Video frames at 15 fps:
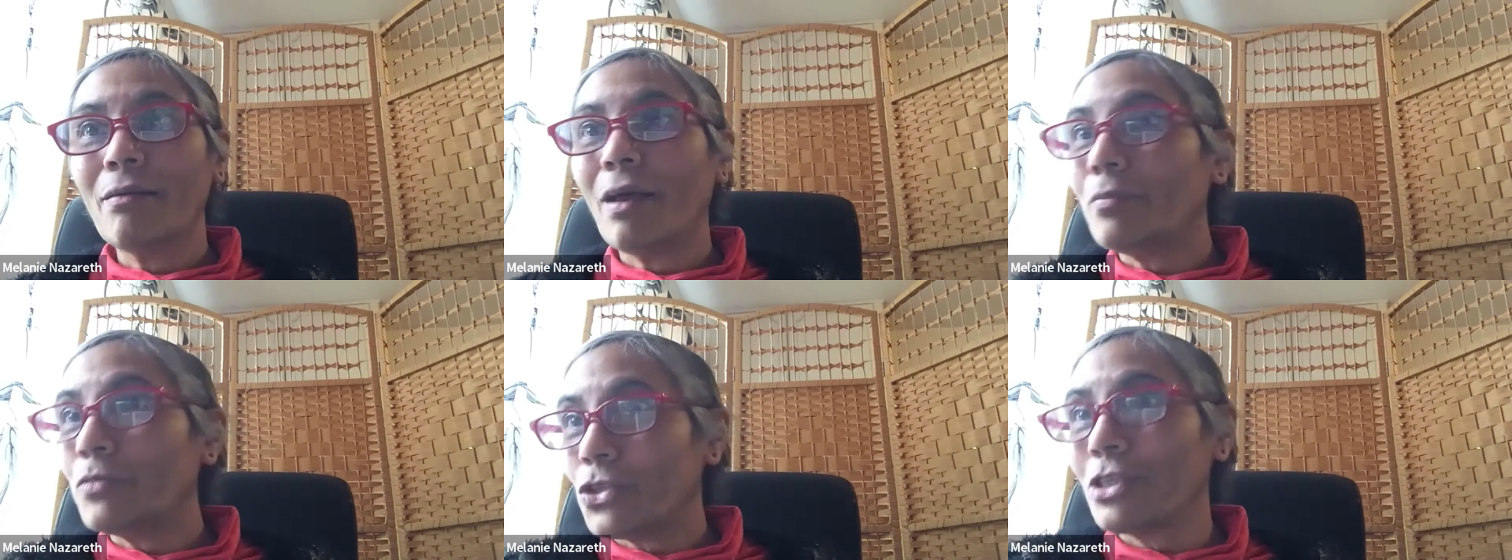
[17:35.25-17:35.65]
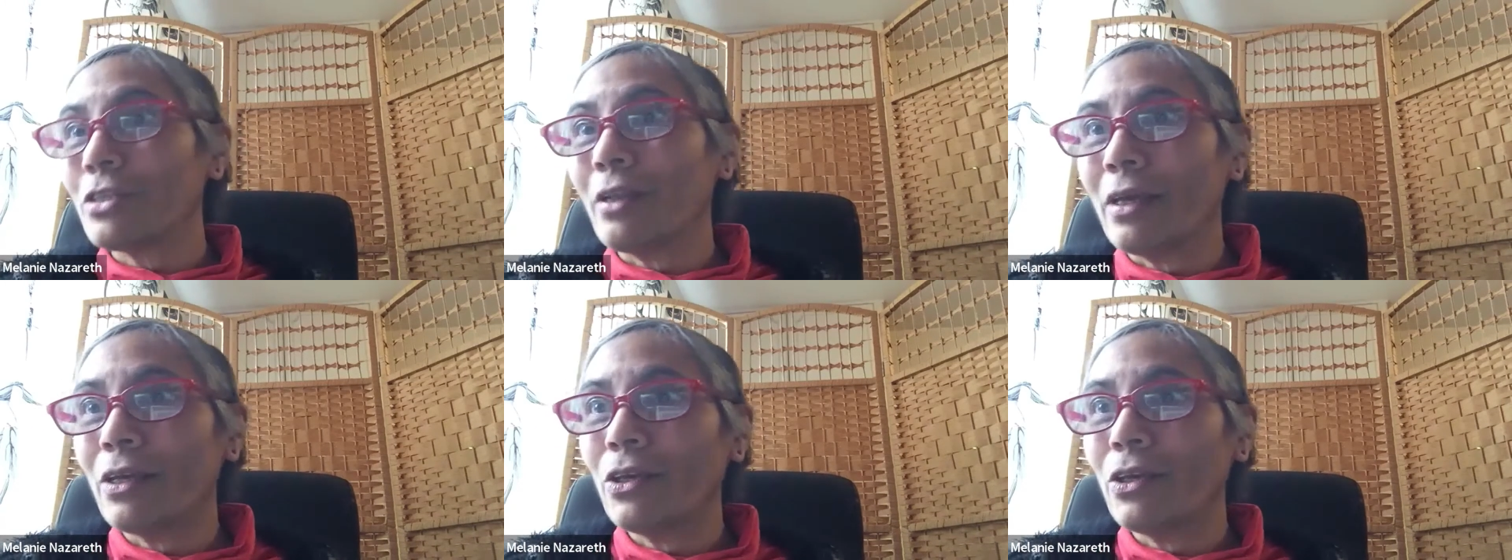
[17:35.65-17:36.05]
I'm just
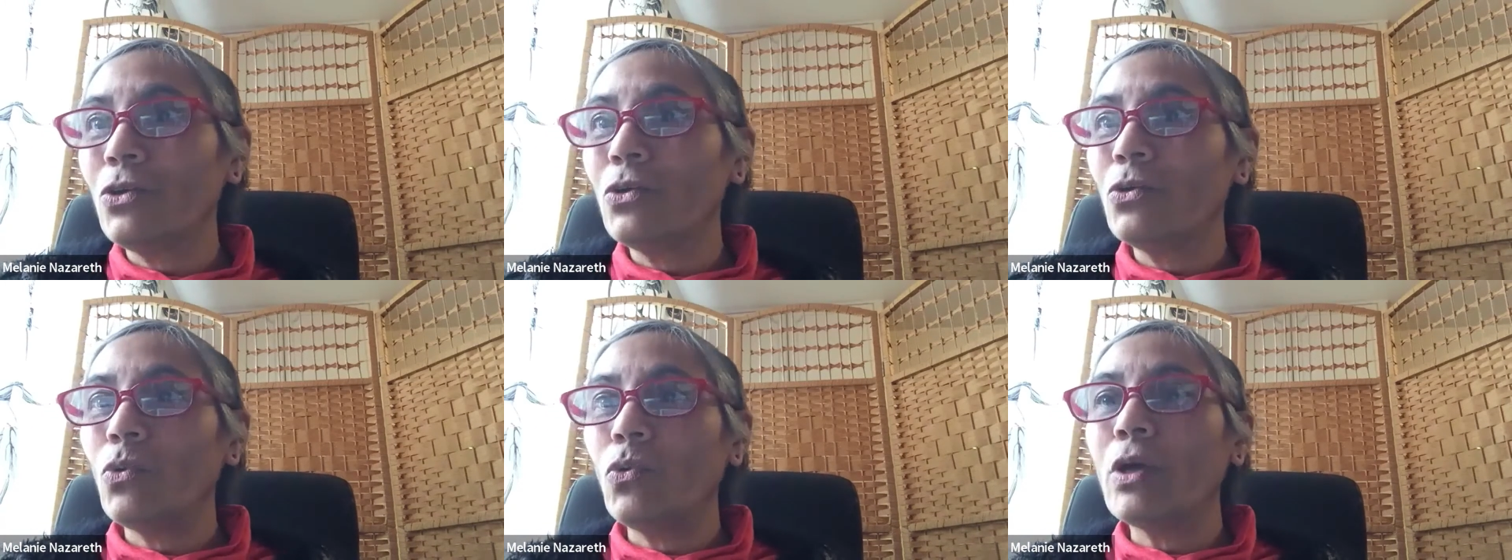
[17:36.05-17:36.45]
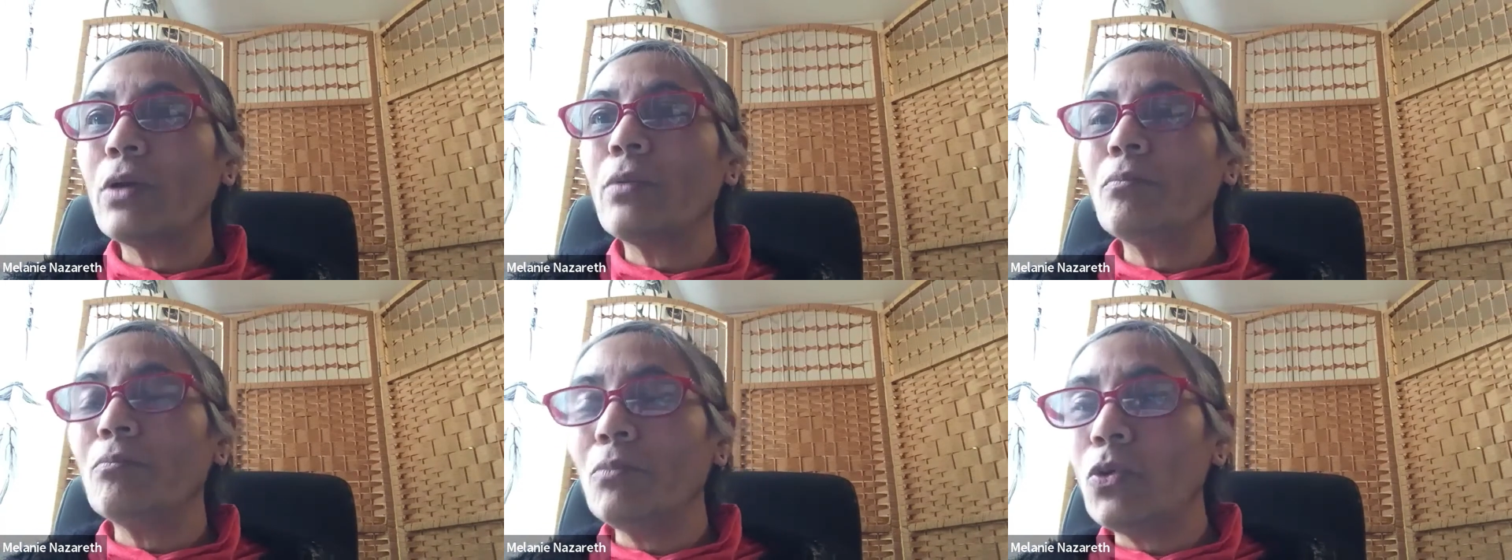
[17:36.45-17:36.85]
like you, or
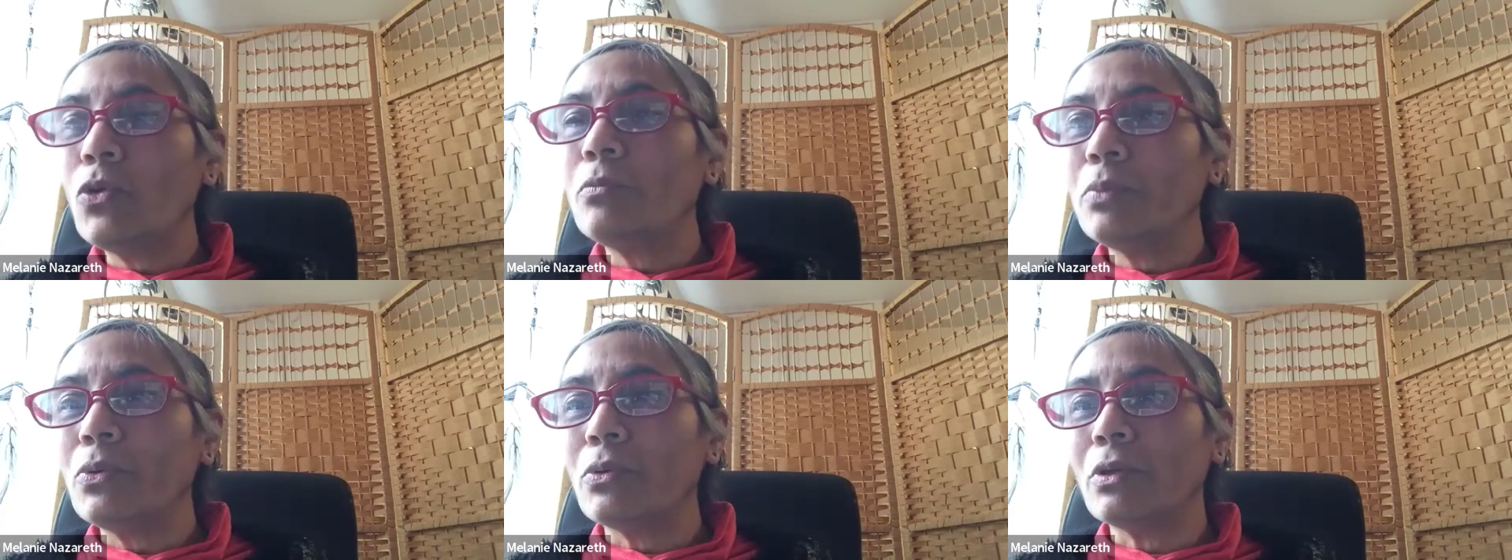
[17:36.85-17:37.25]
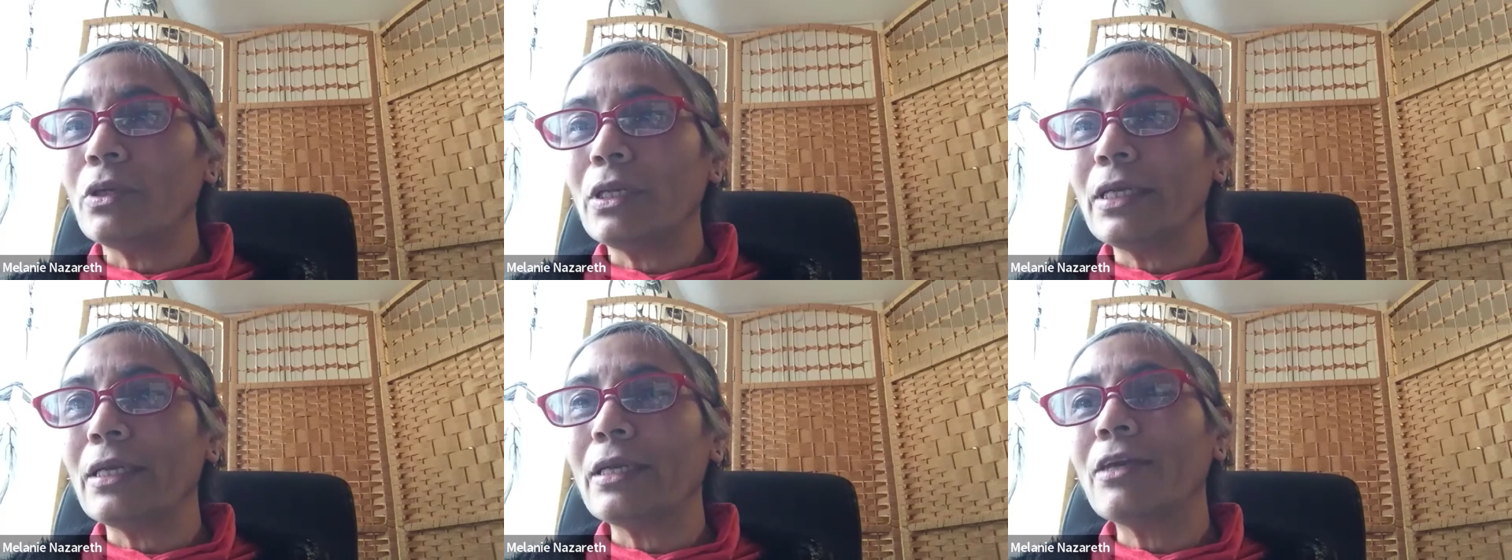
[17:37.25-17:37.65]
more
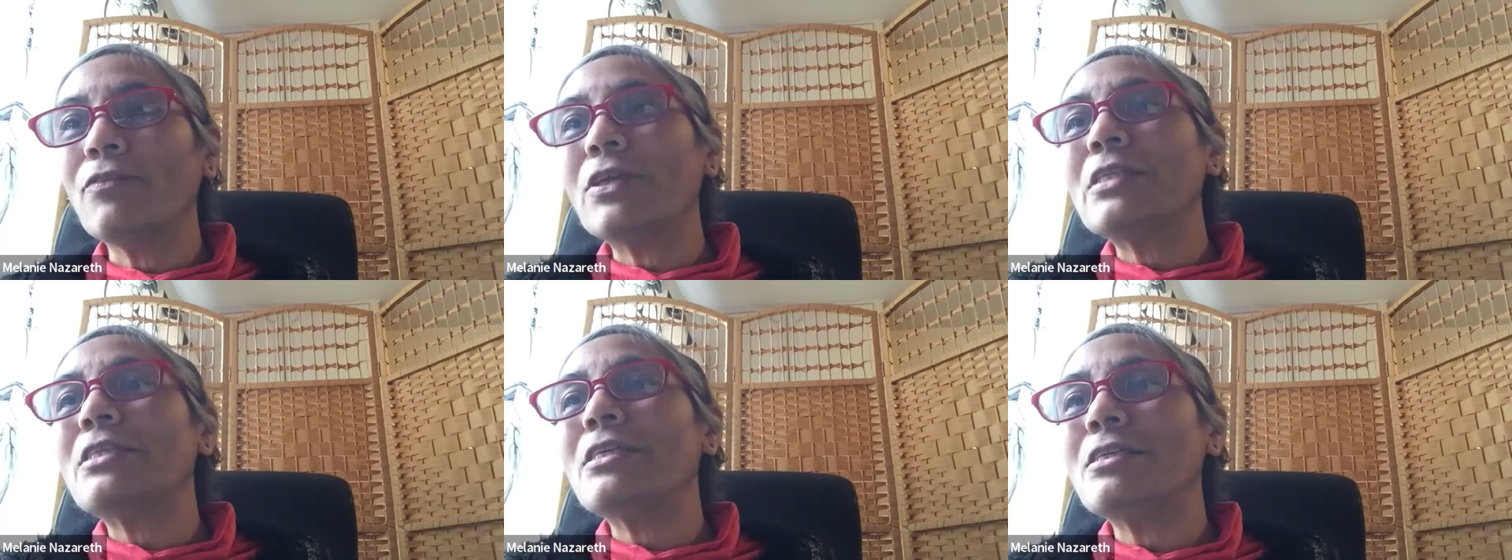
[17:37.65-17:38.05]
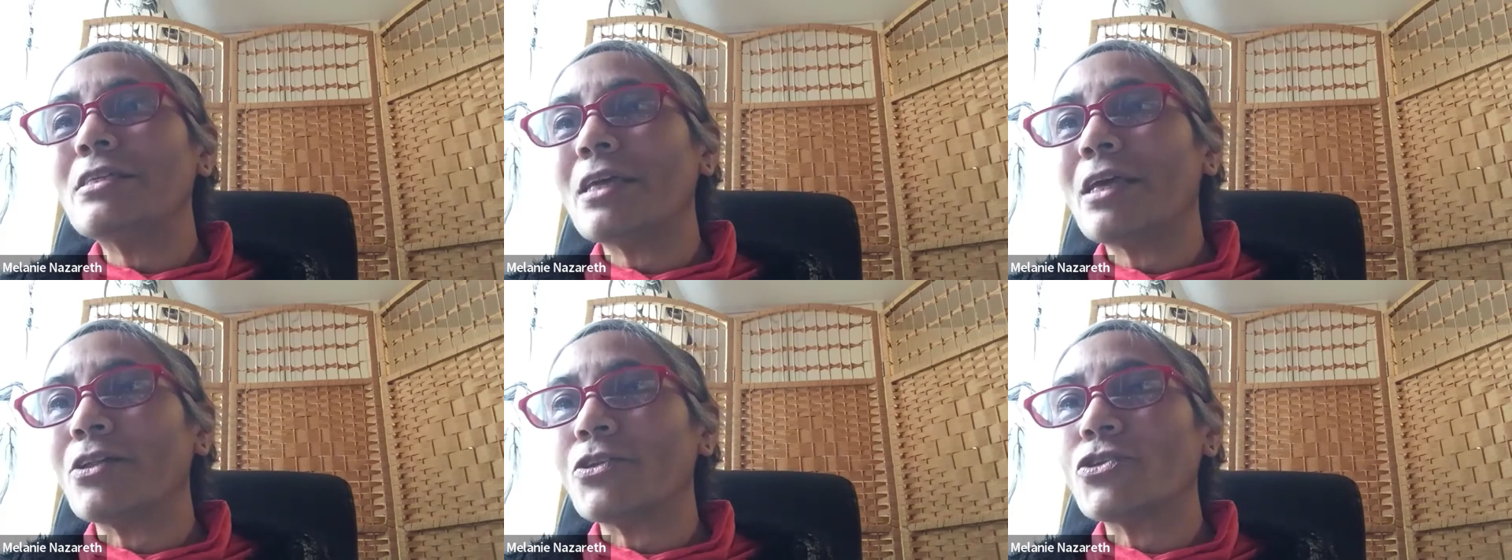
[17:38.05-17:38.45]
importantly, giving
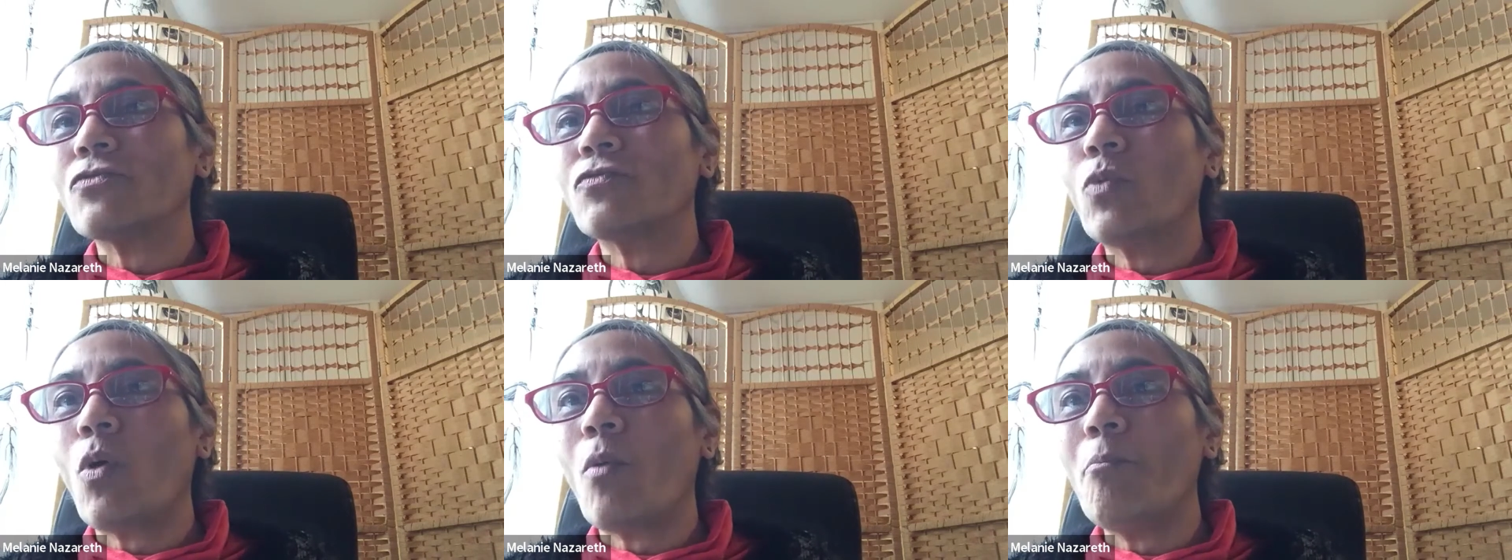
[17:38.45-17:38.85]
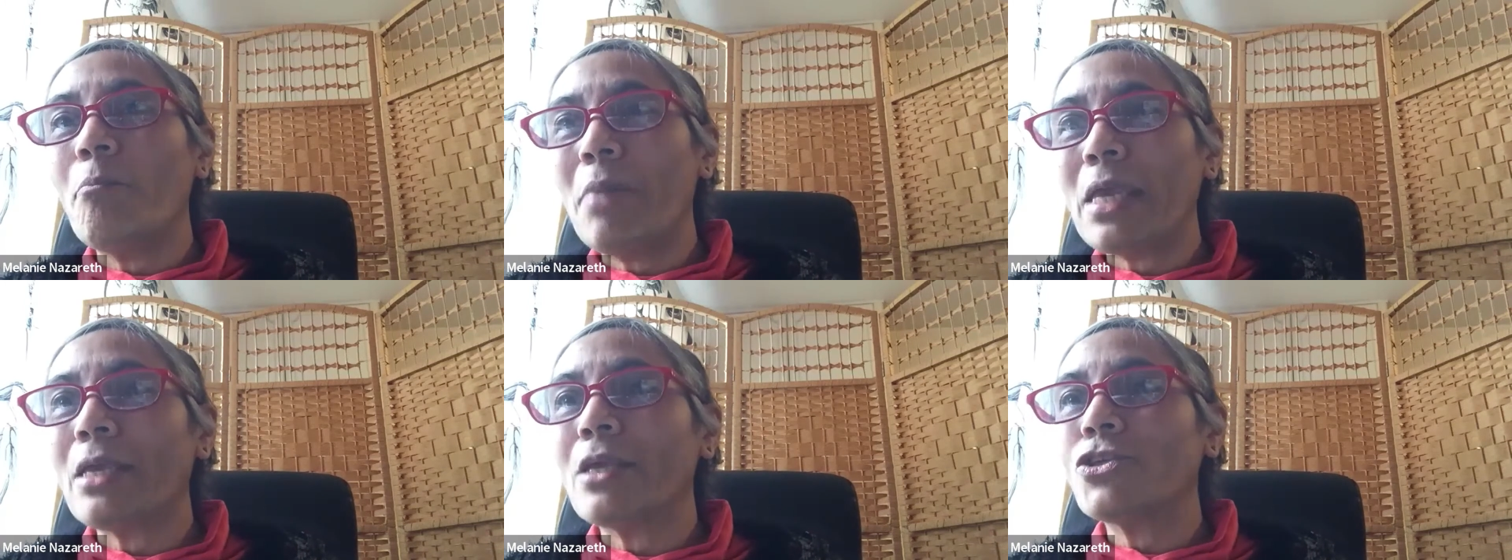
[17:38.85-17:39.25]
details of what
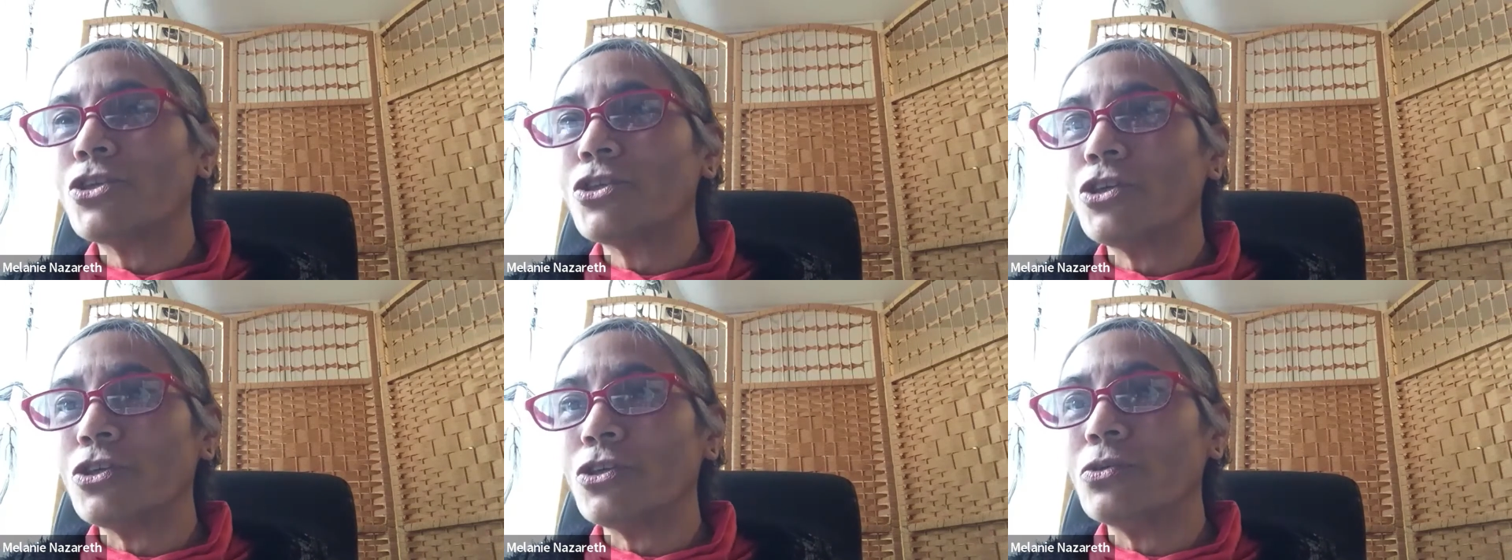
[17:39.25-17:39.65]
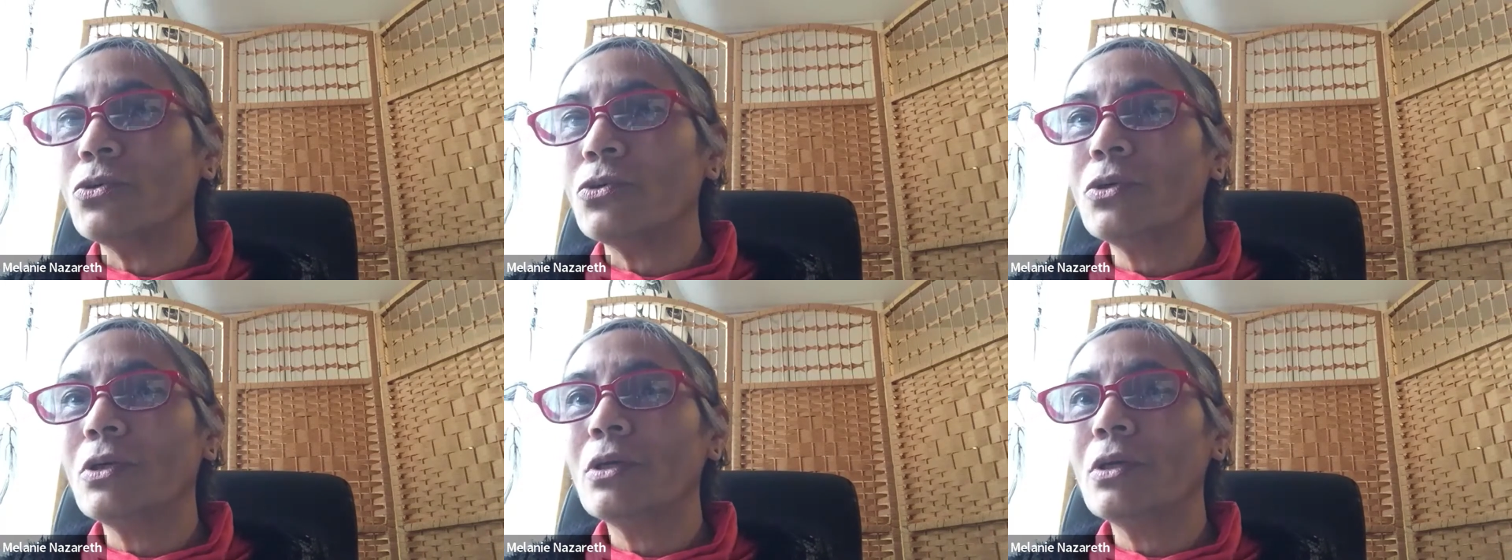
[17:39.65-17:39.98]
makes you